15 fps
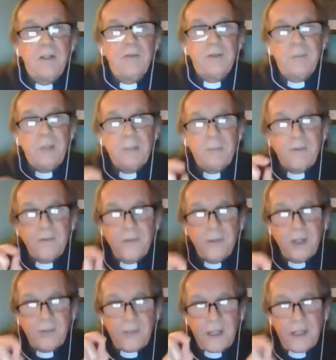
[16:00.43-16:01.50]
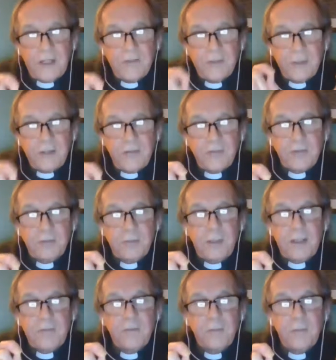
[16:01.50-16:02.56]
So we must not
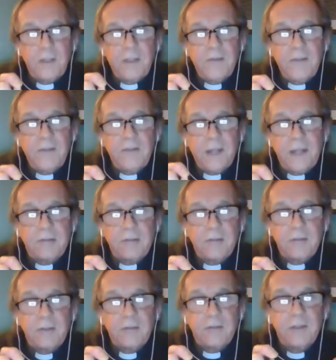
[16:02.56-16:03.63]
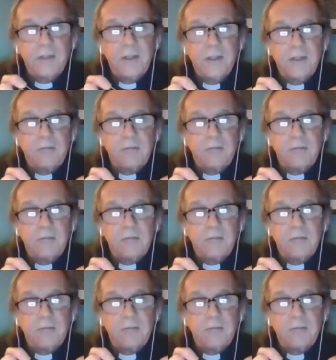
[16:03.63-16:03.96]
underestimate the way these narratives